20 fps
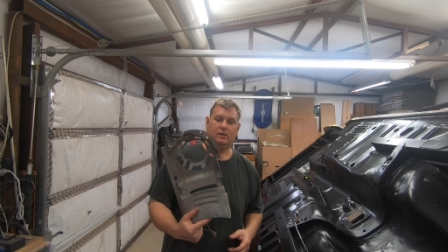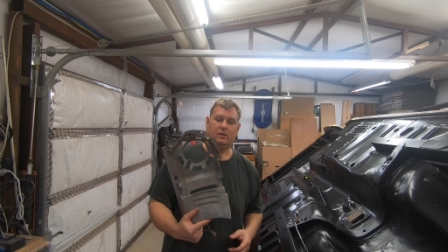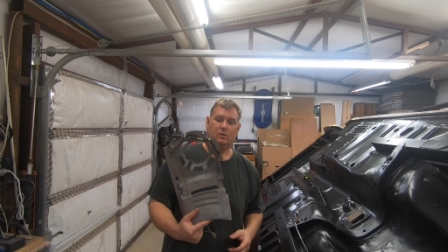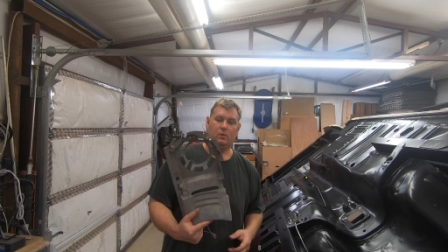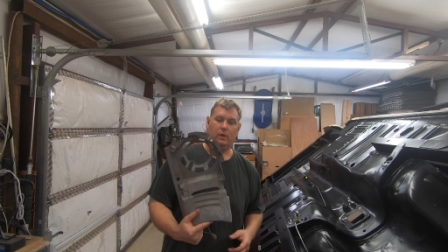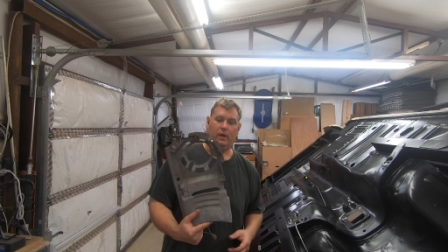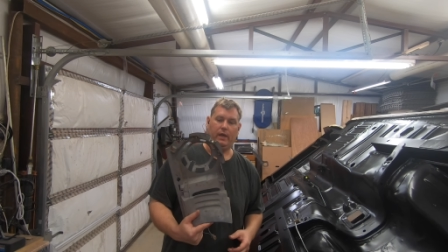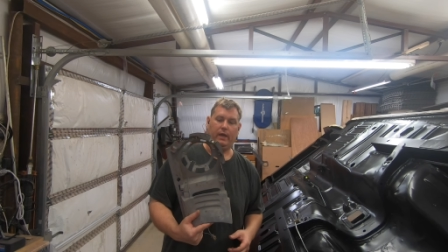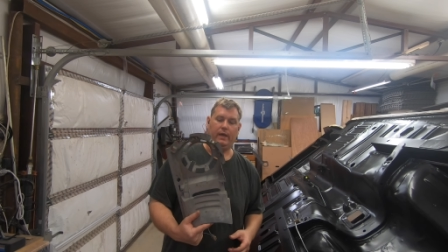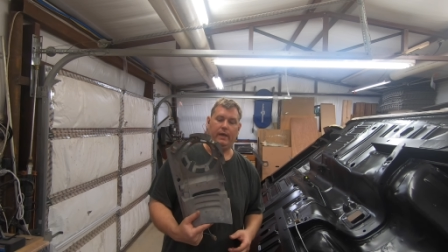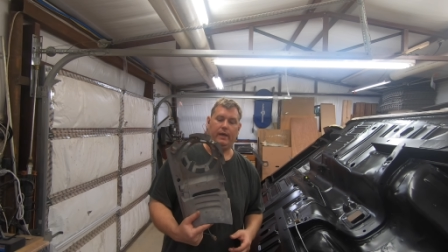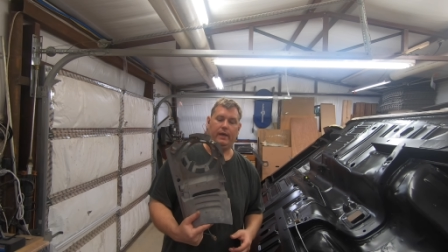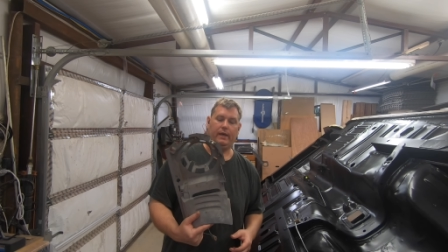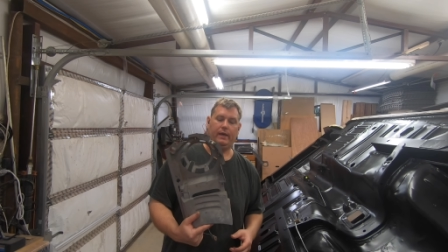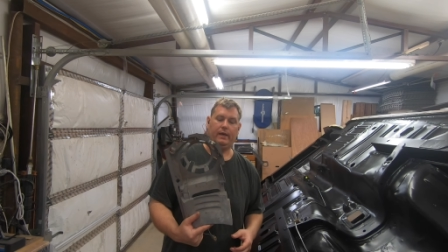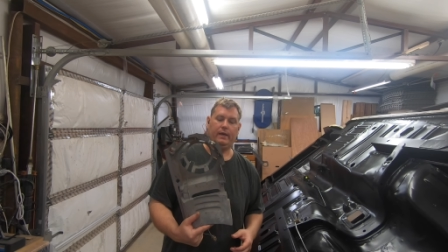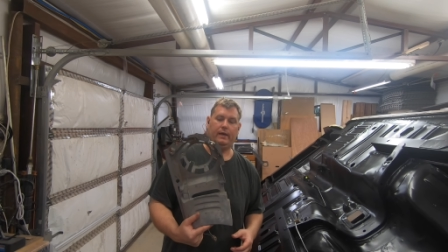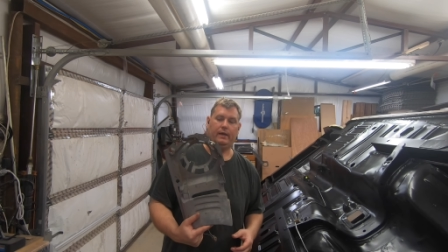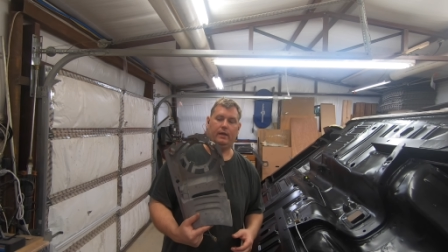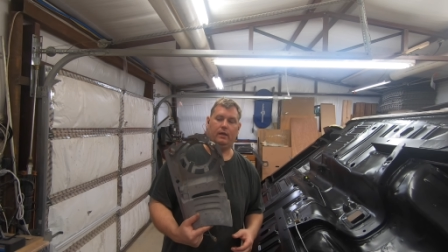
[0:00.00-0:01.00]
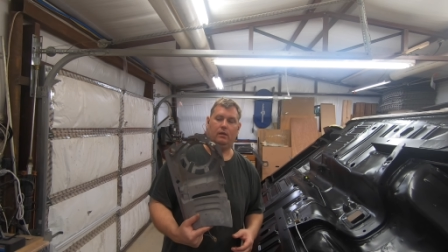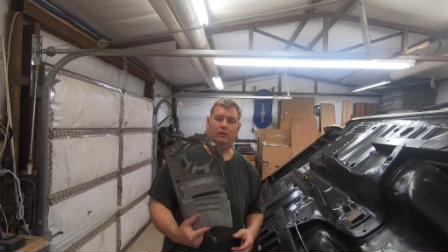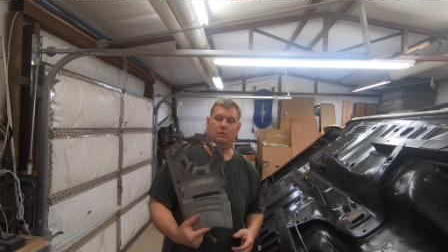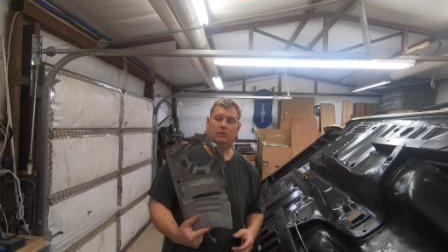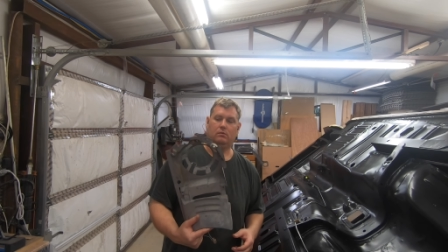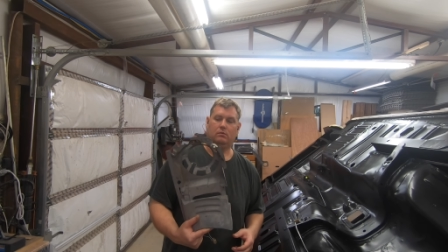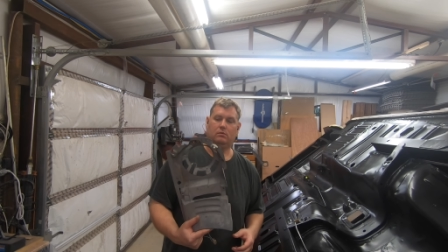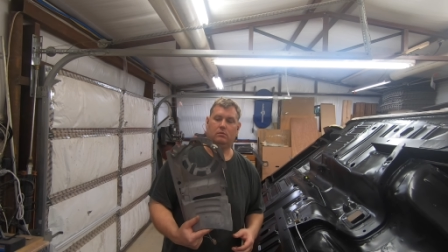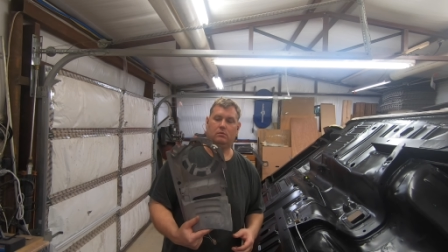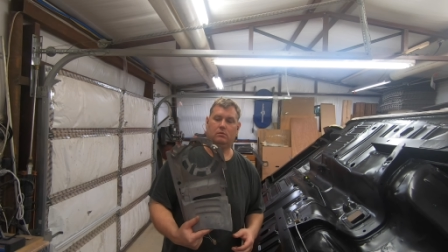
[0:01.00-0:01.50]
Well,
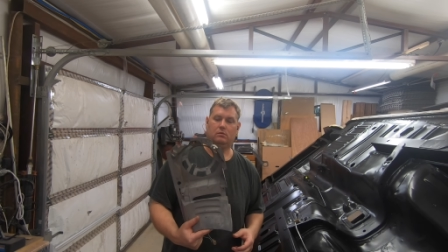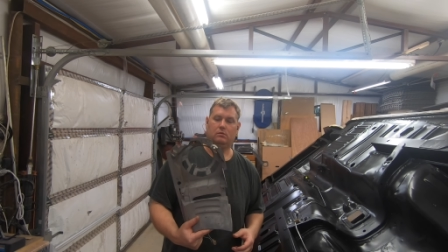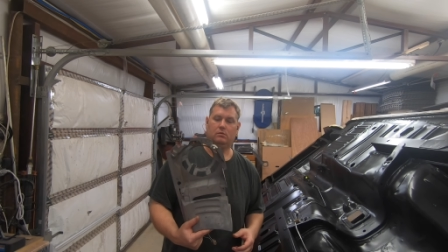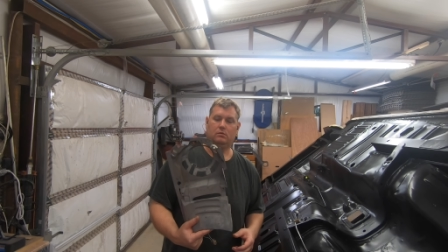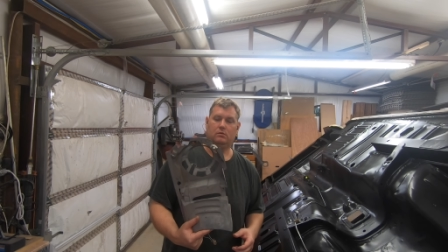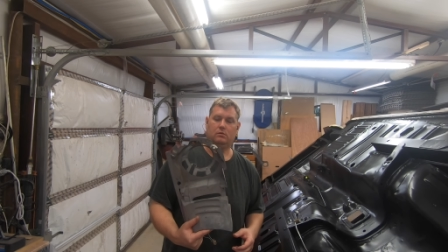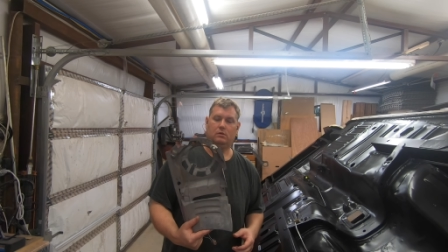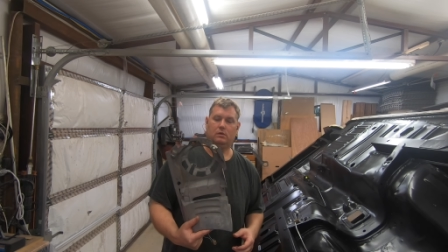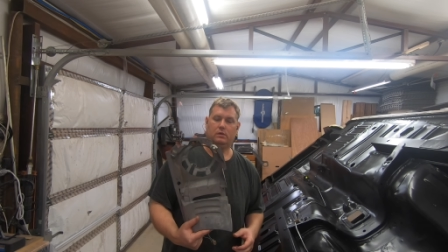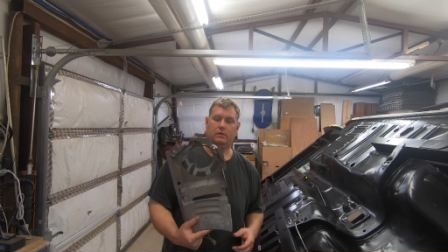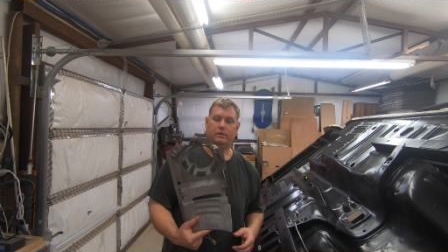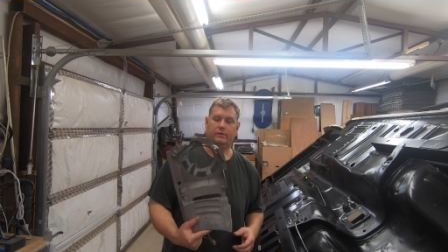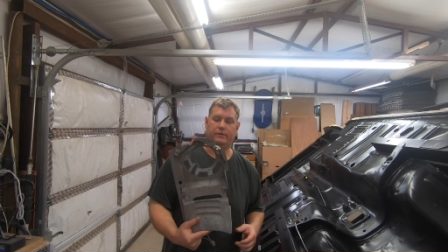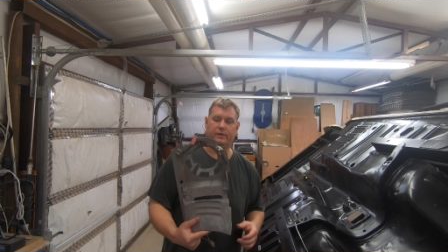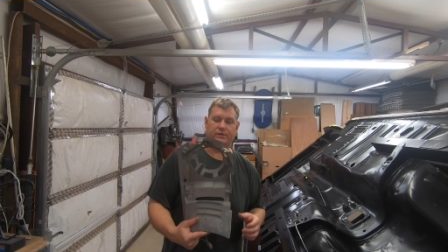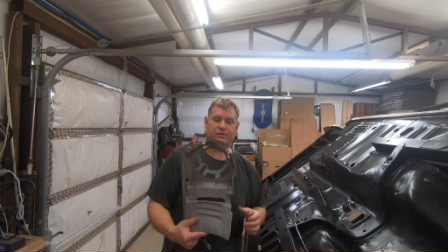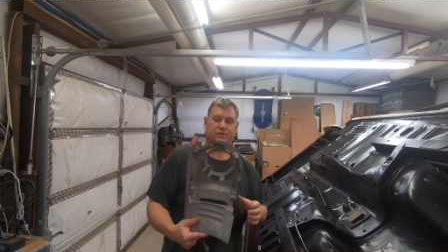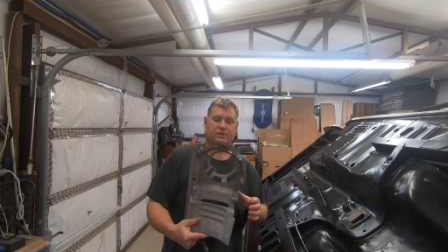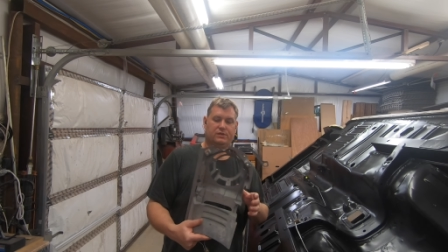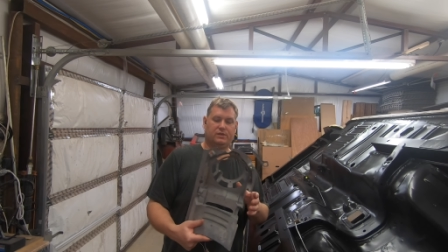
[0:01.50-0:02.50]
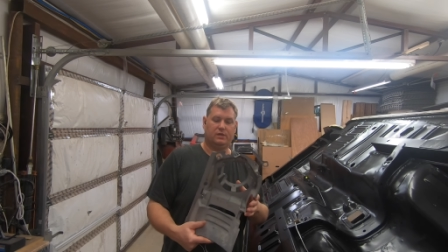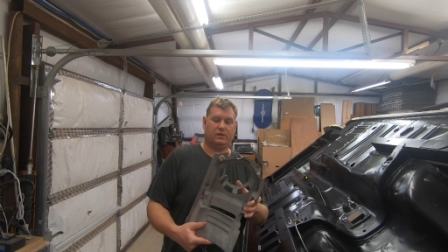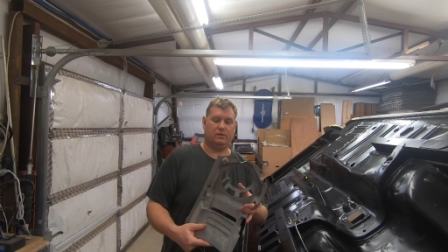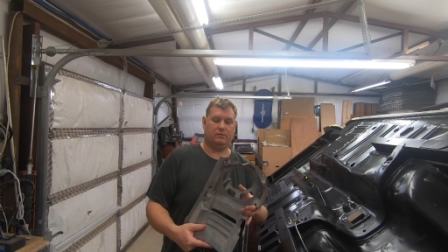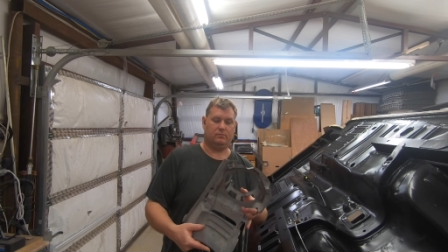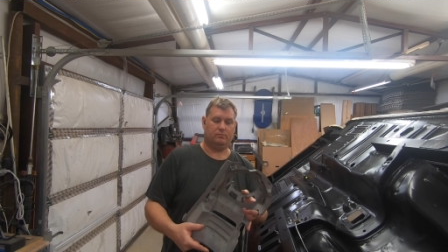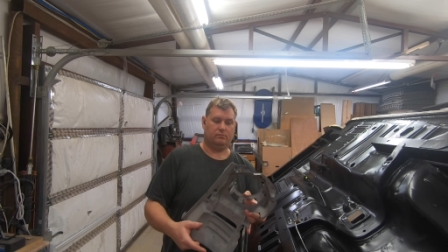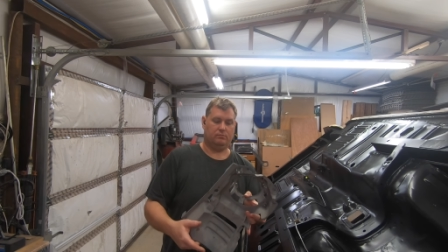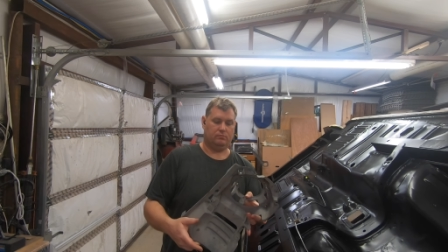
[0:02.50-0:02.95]
this is the